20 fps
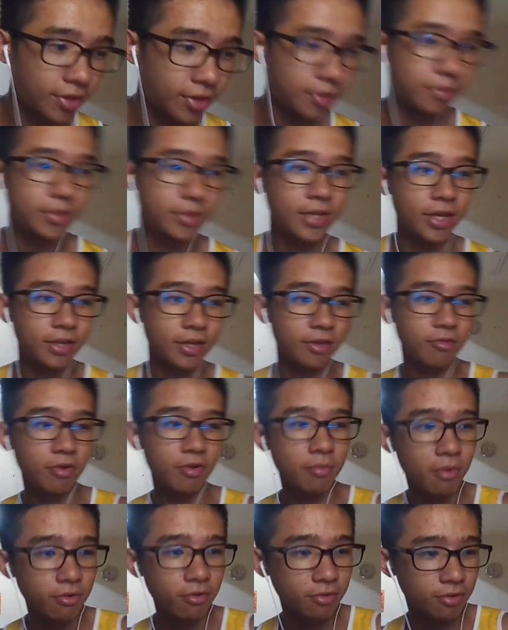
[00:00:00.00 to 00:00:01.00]
It was like the
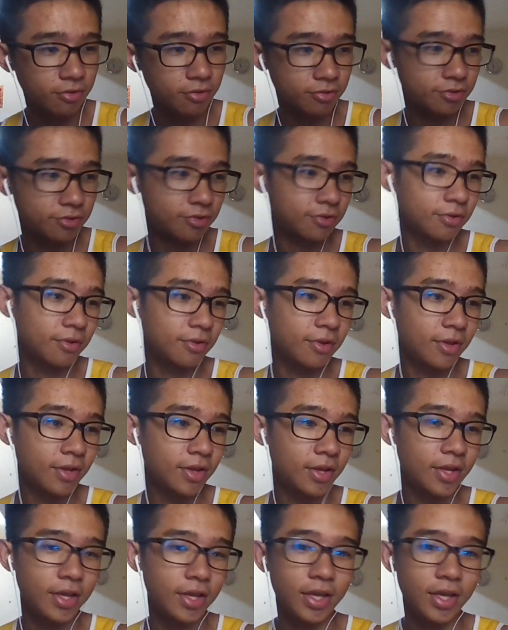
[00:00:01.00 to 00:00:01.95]
remote control